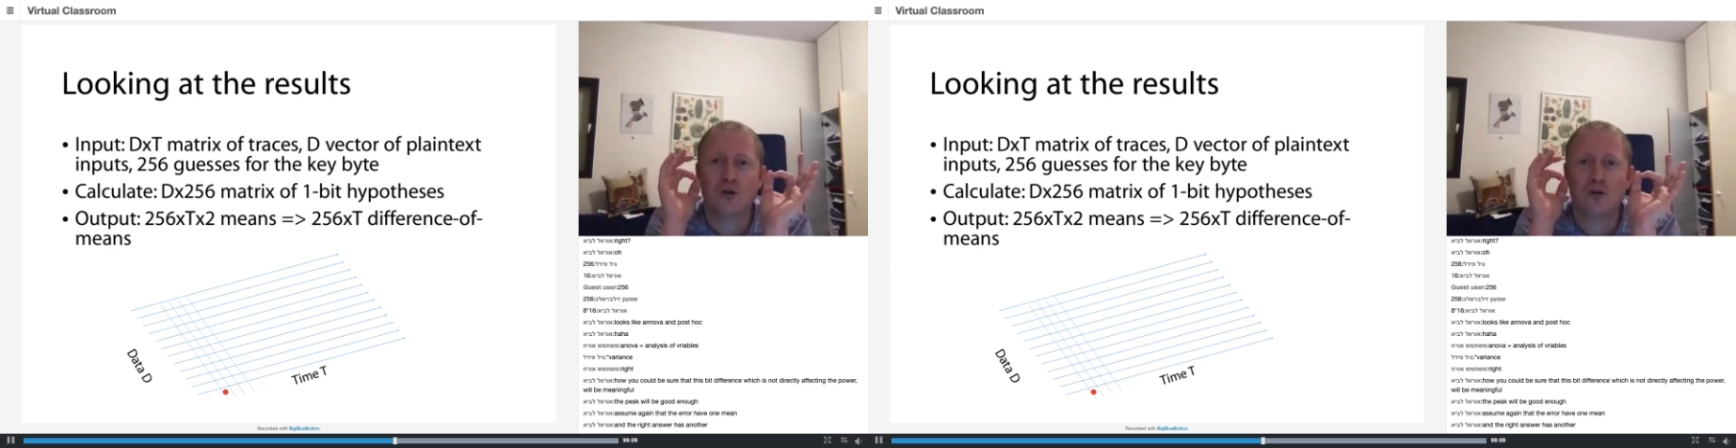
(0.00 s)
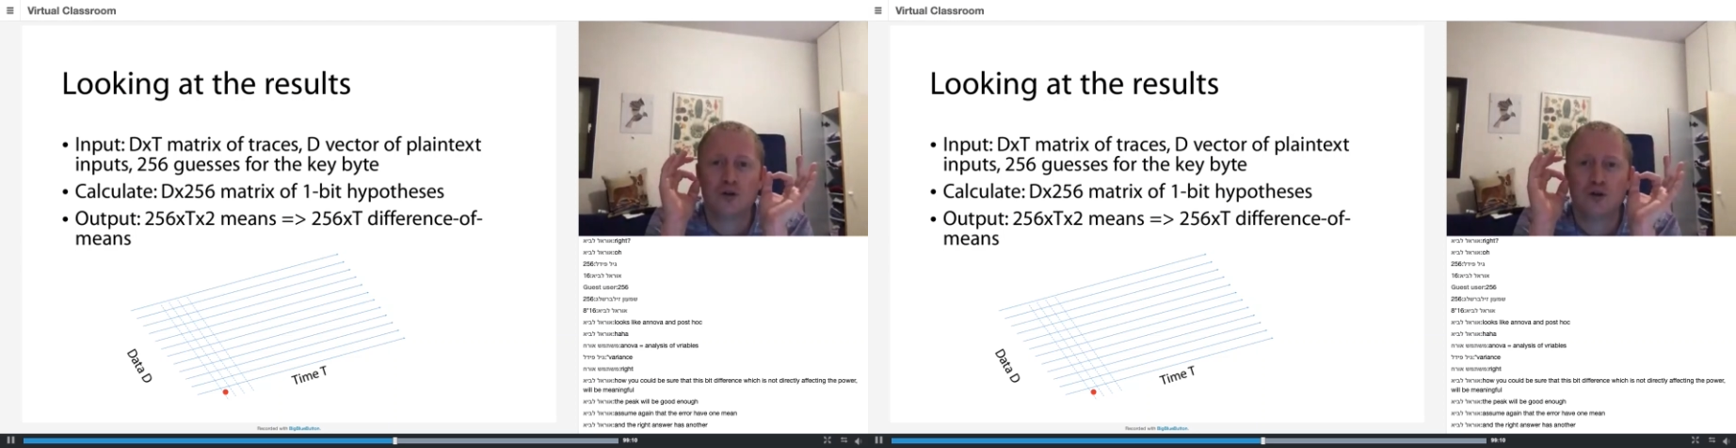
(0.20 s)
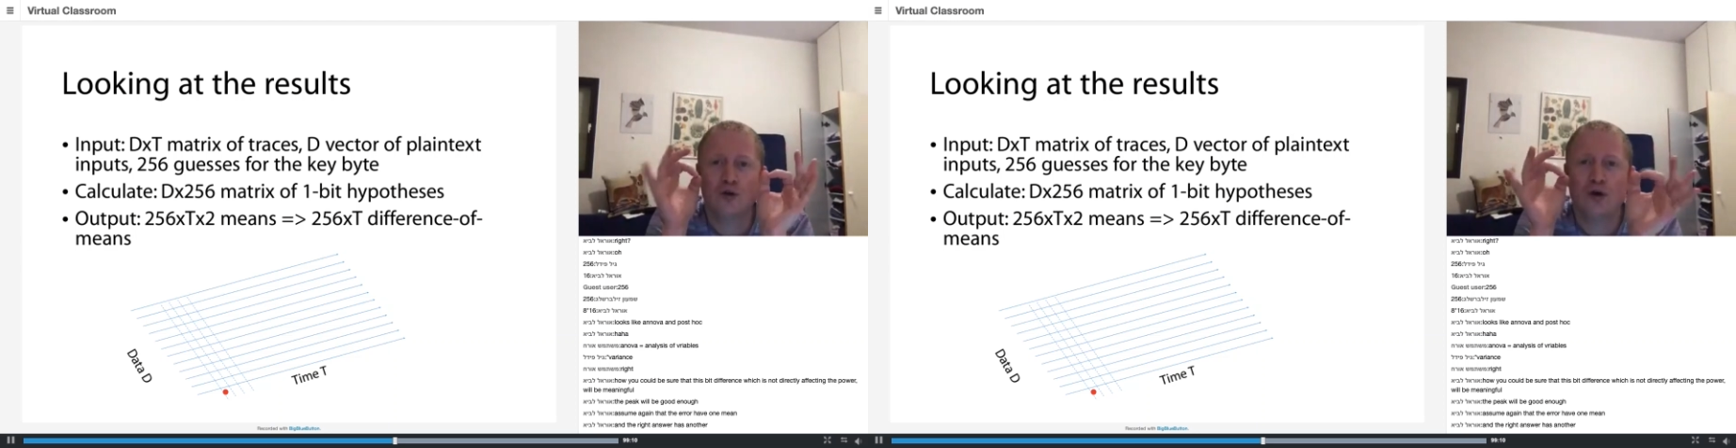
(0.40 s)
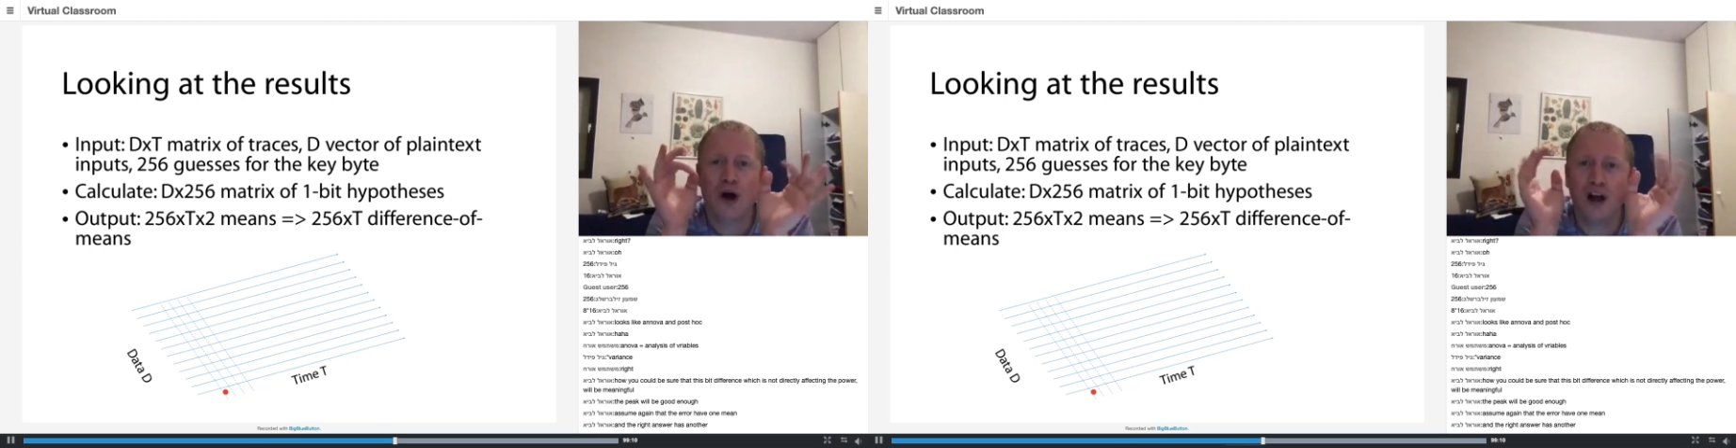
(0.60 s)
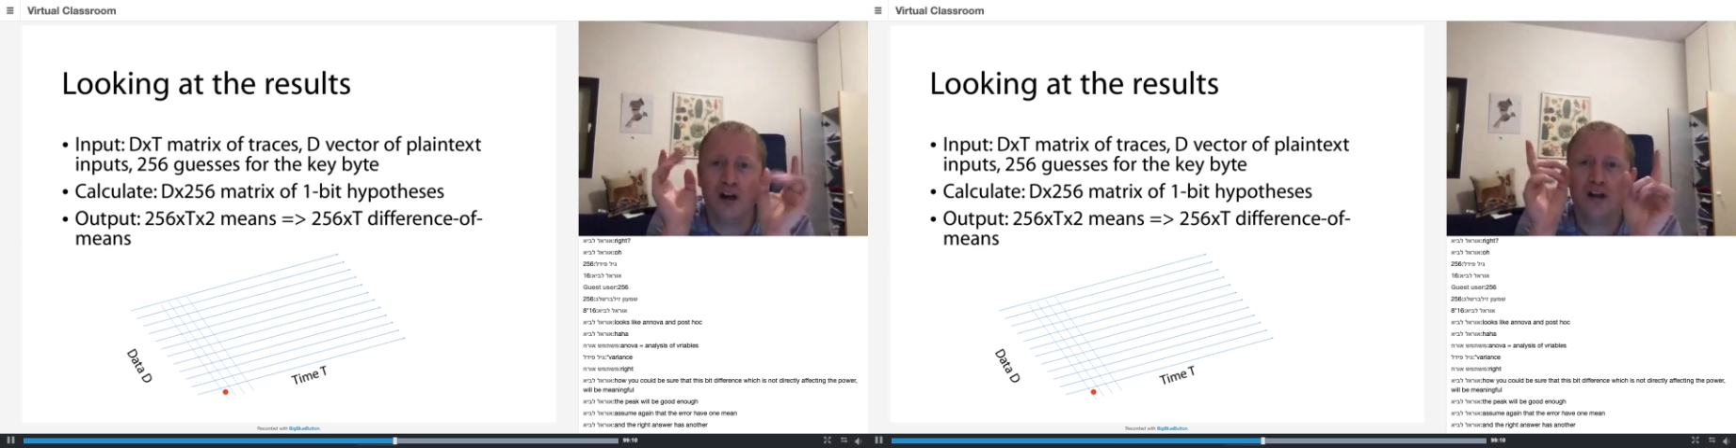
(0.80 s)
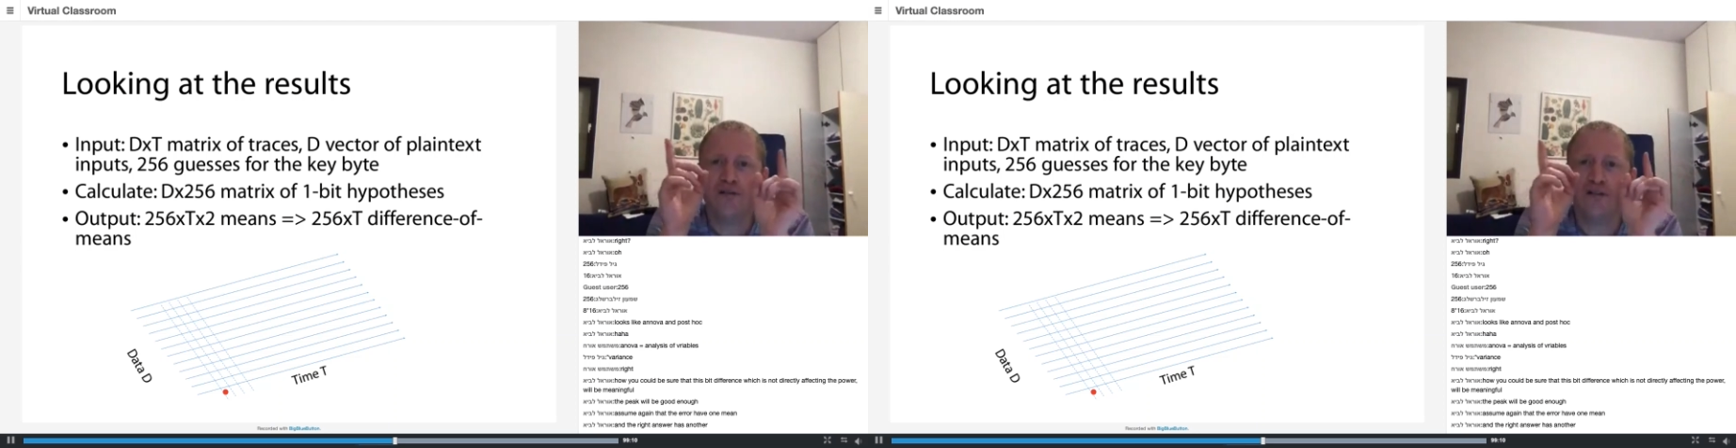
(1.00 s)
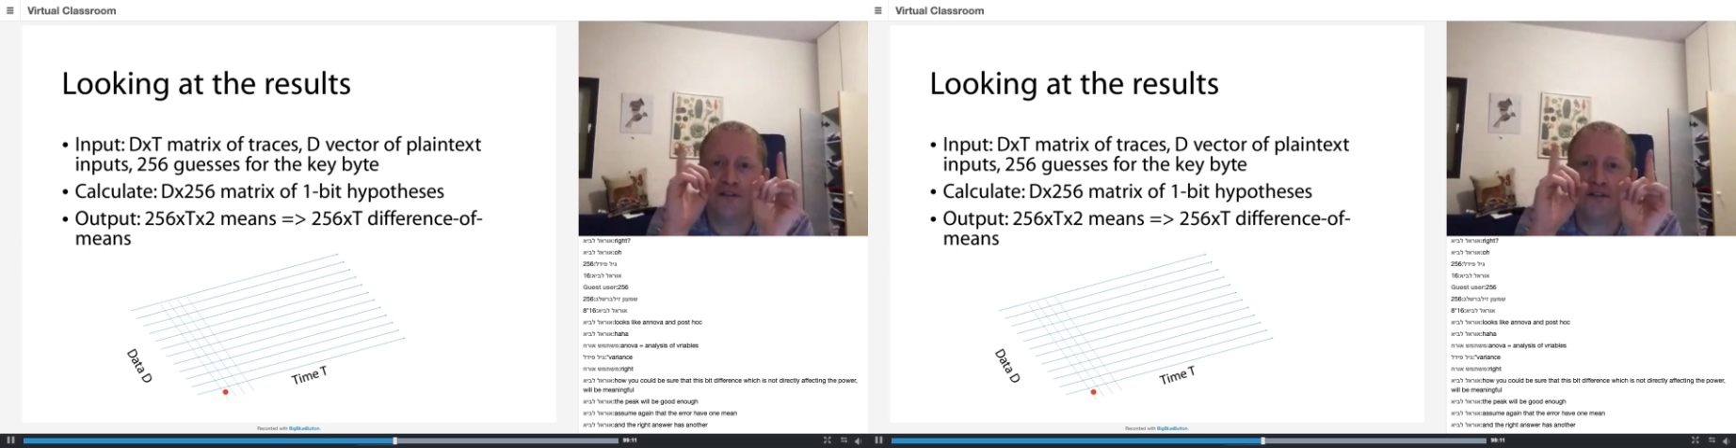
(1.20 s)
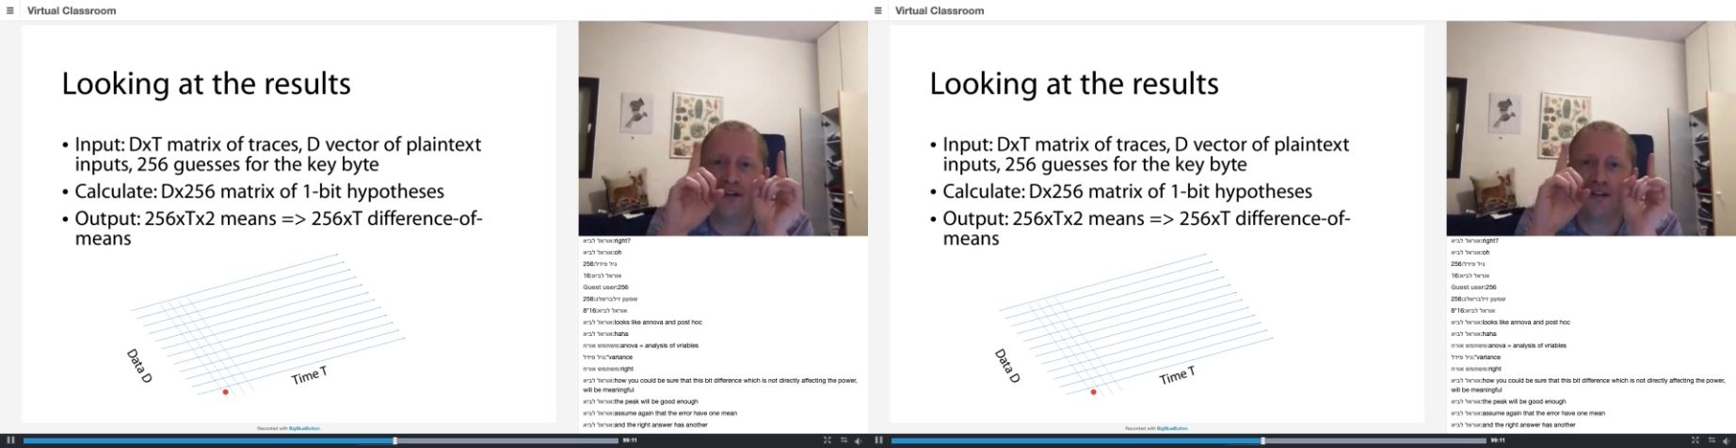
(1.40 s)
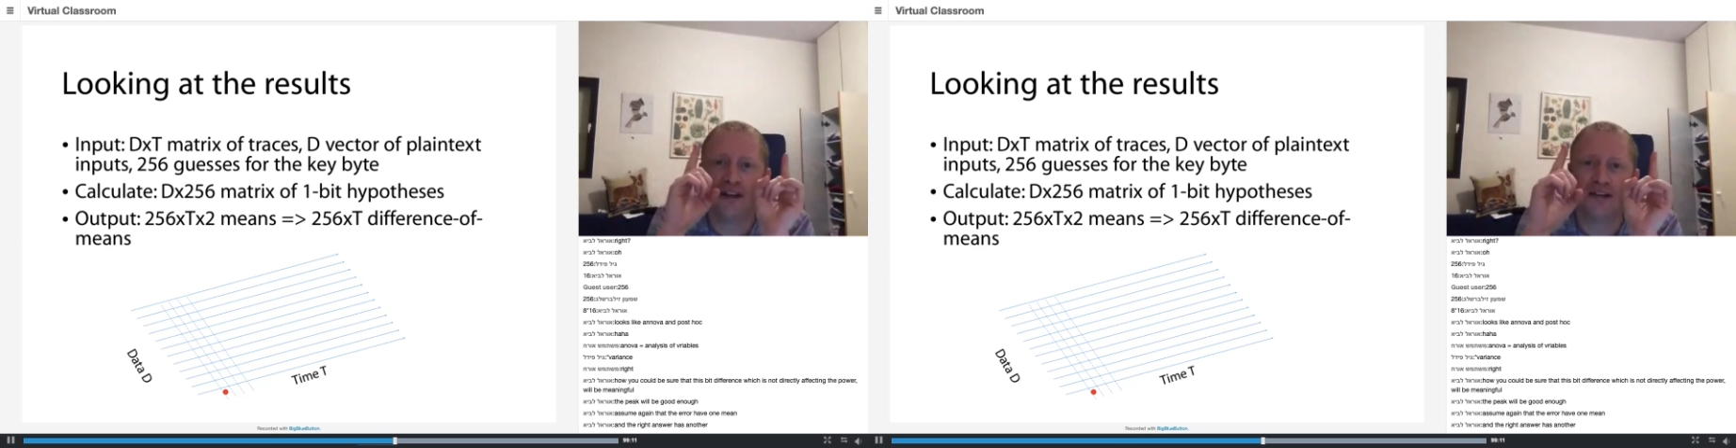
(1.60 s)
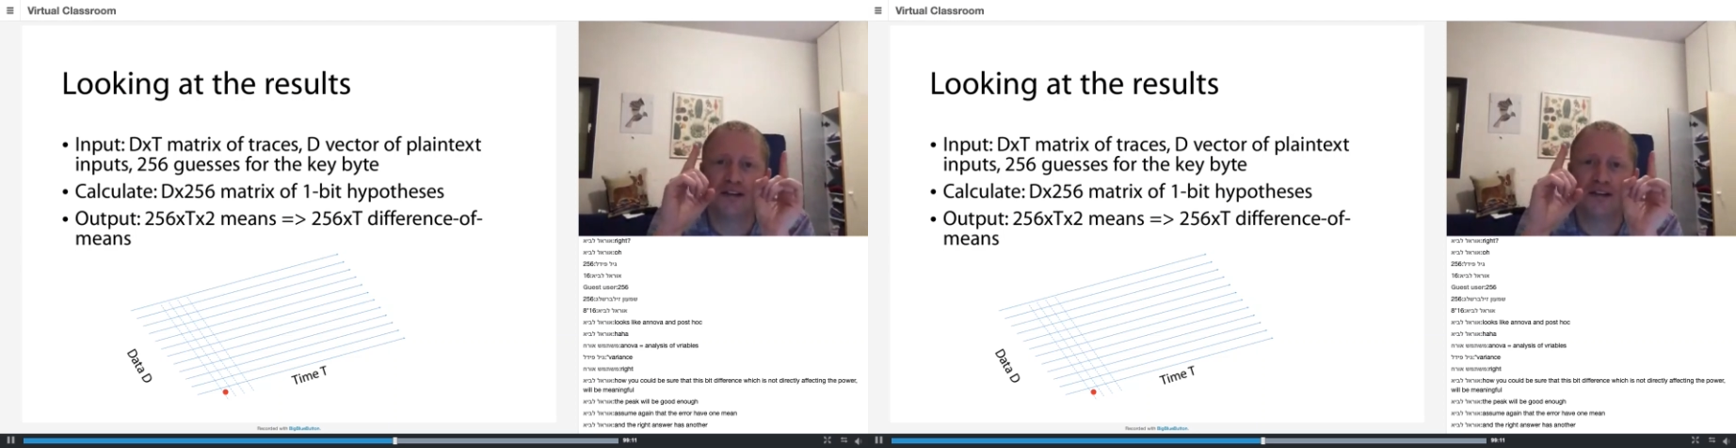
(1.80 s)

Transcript: 256